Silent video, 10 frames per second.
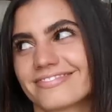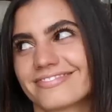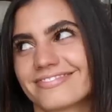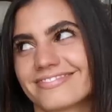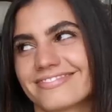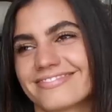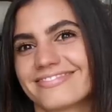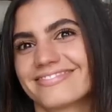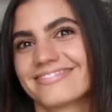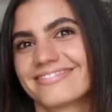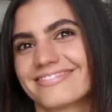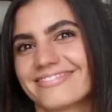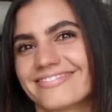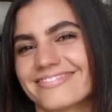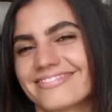
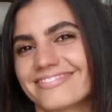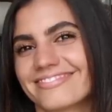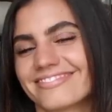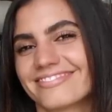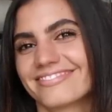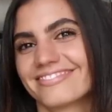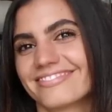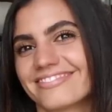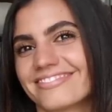No words are spoken by the person on screen.